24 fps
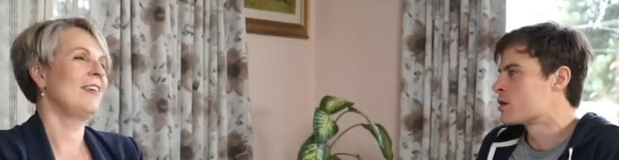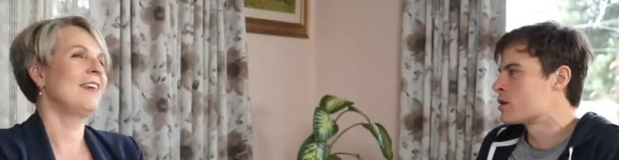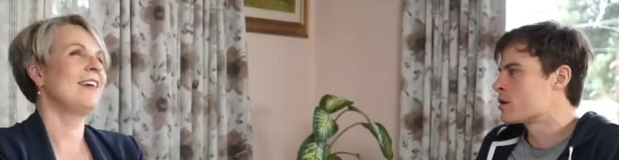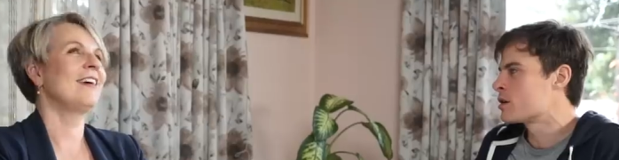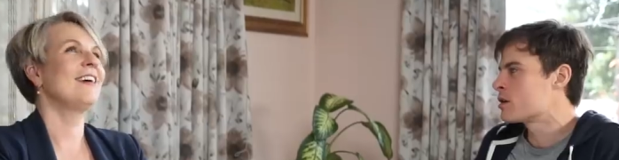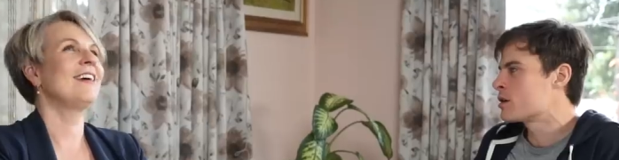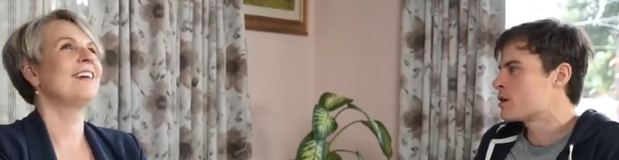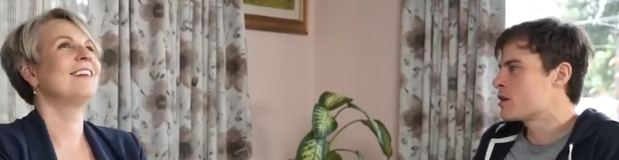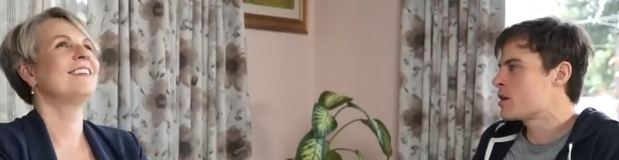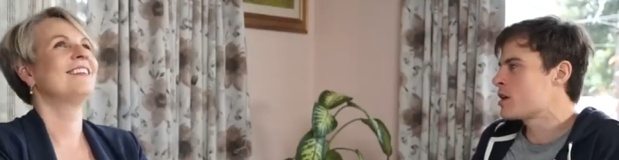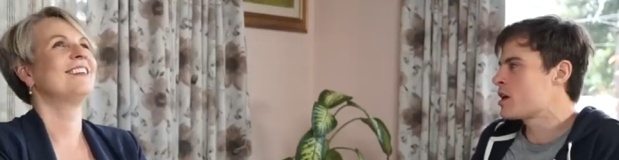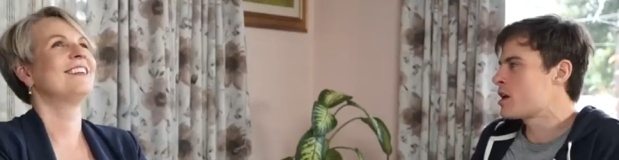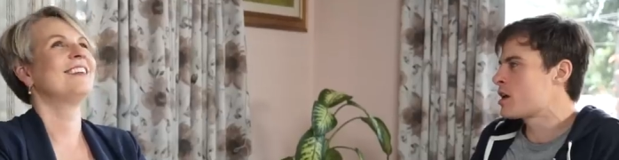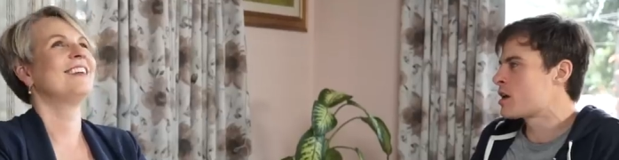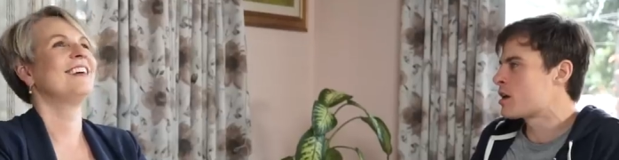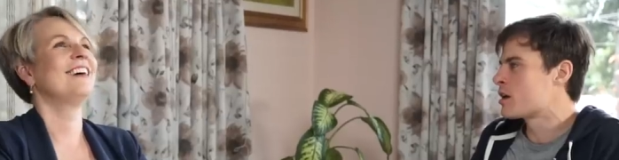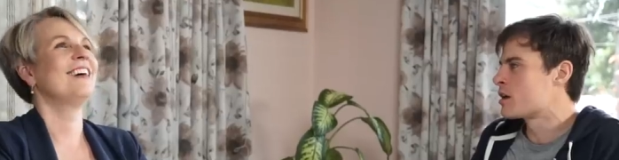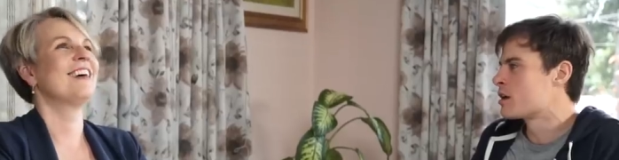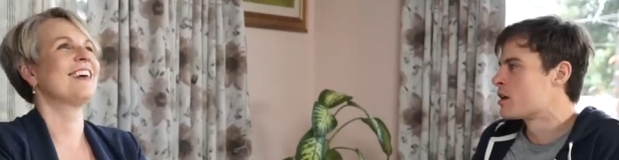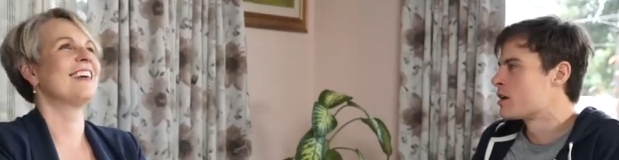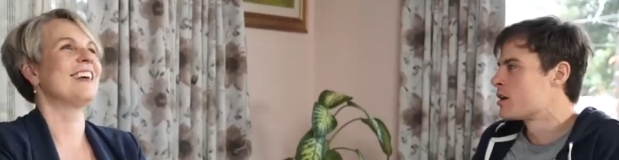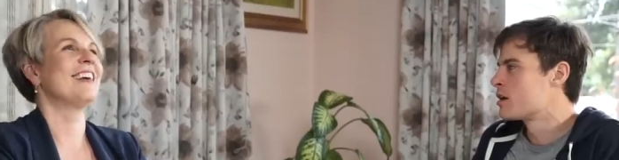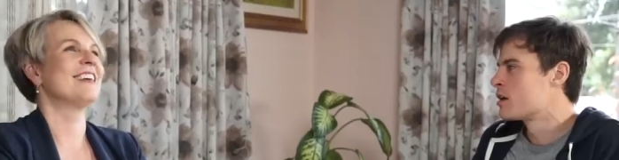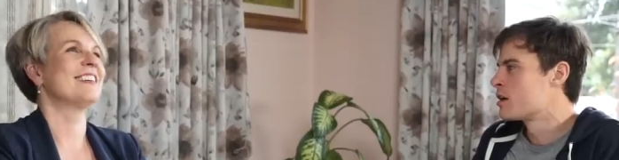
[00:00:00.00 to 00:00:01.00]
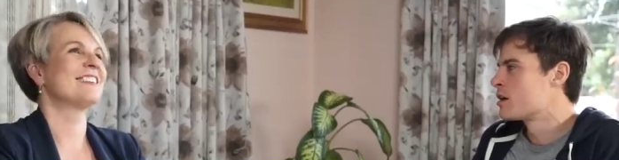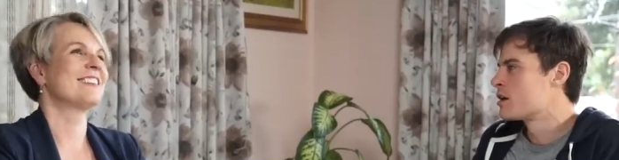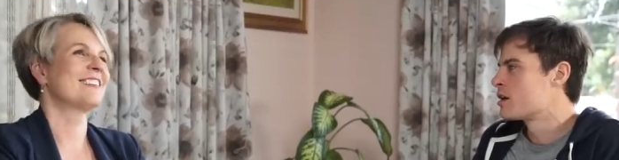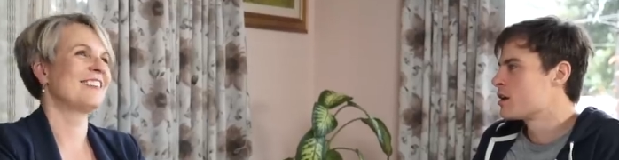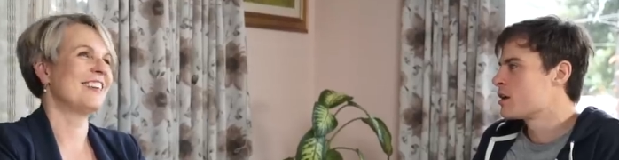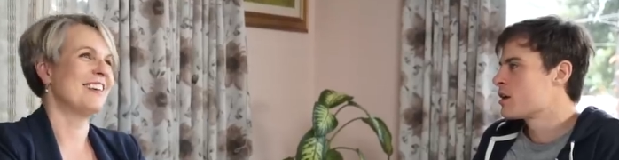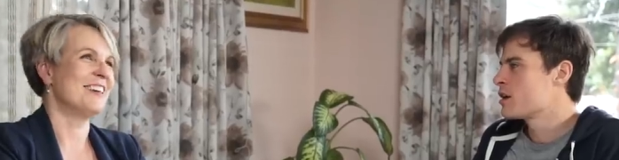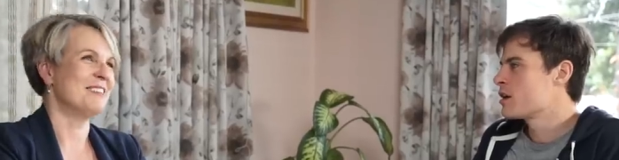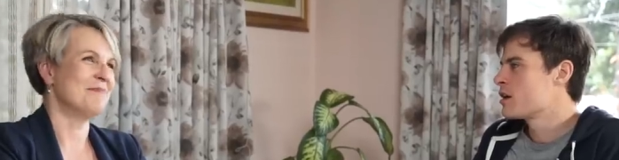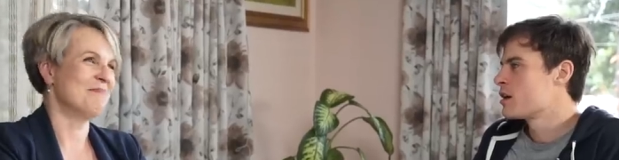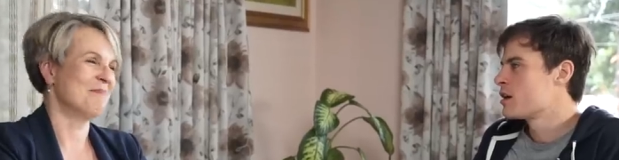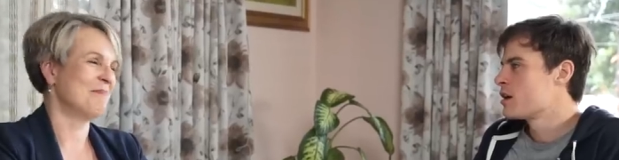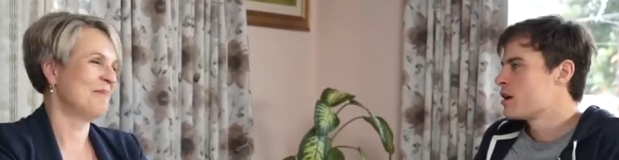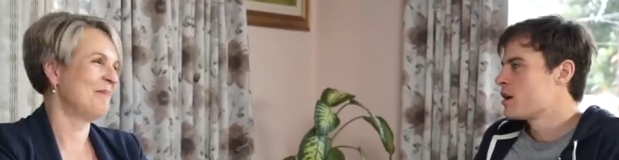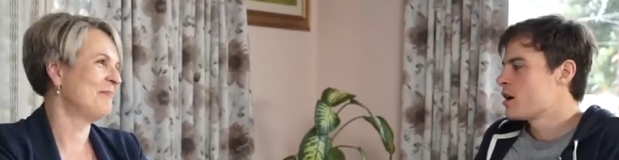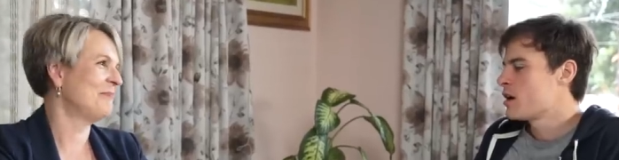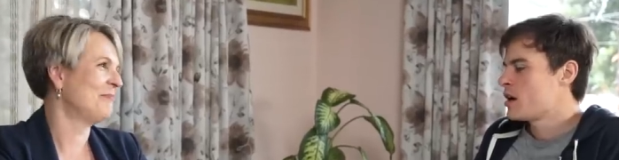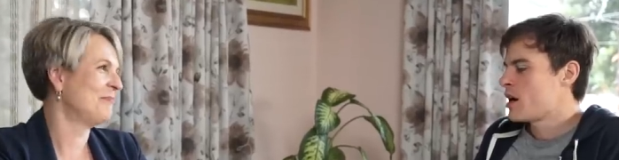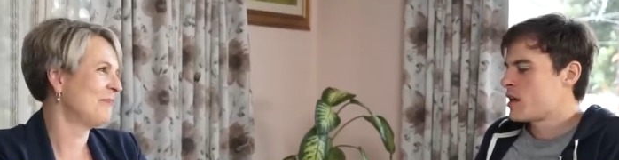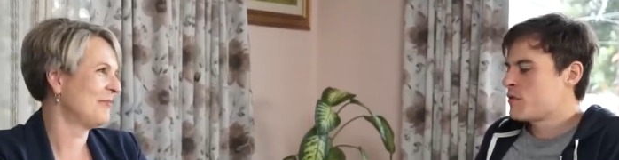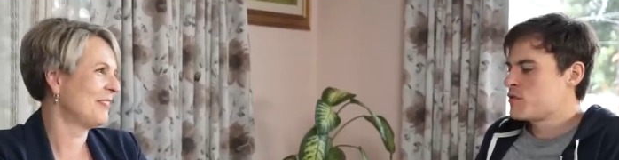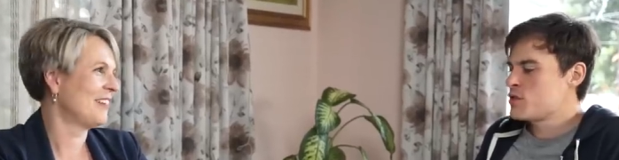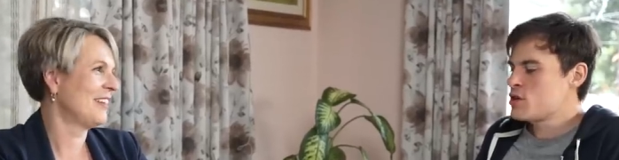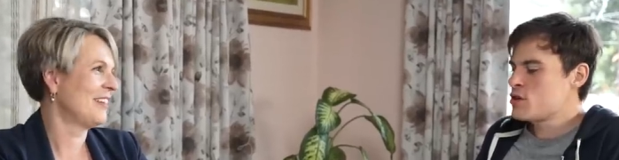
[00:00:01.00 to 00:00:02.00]
Speaker 1: Yeah. Yeah. I guess. Yeah.
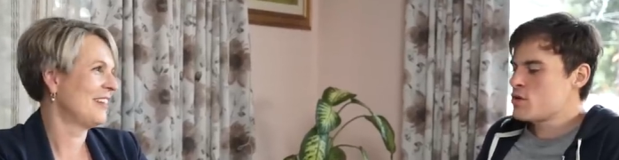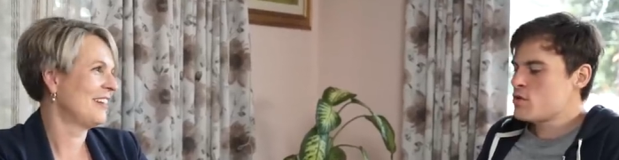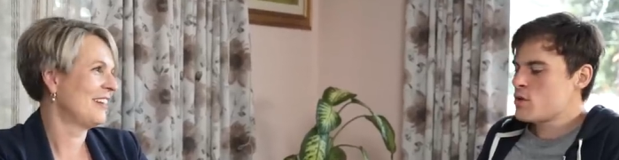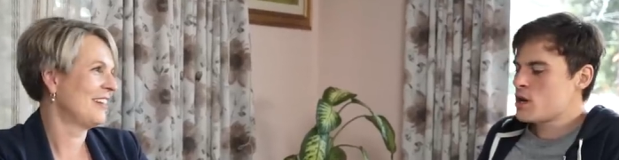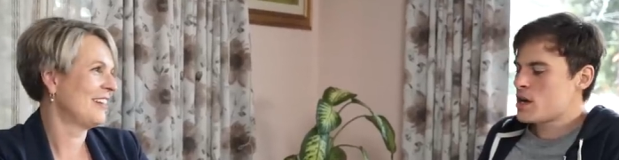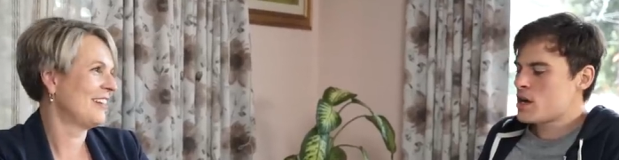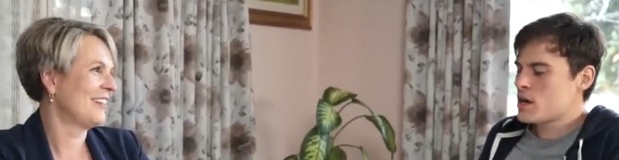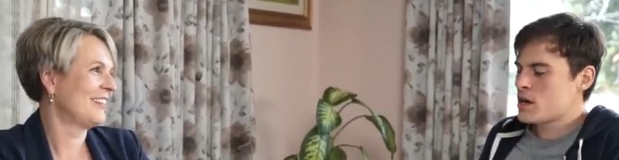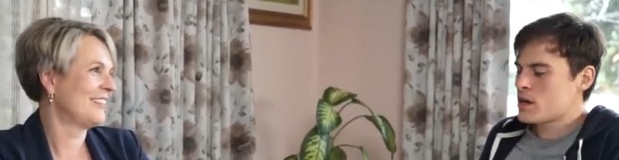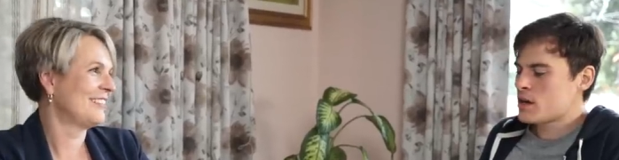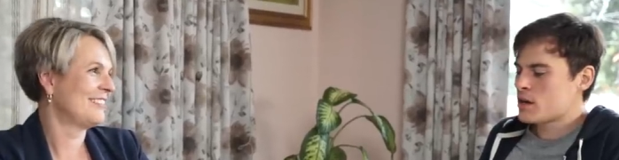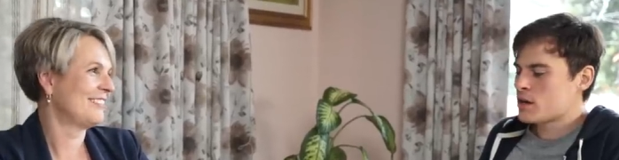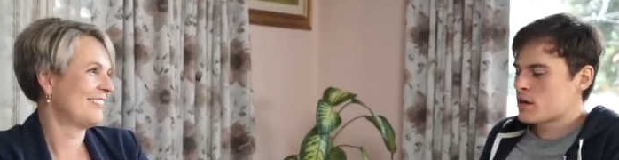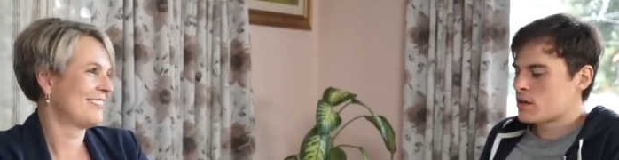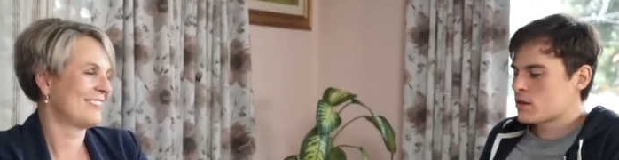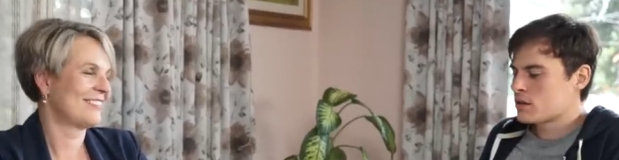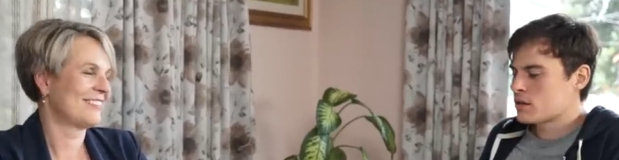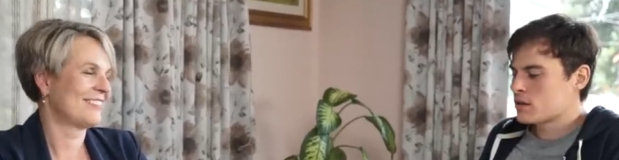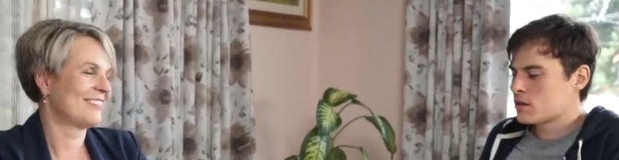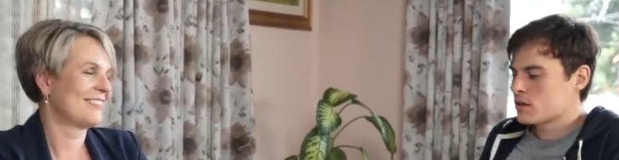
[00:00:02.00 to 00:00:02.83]
Speaker 2: Have you? Uh,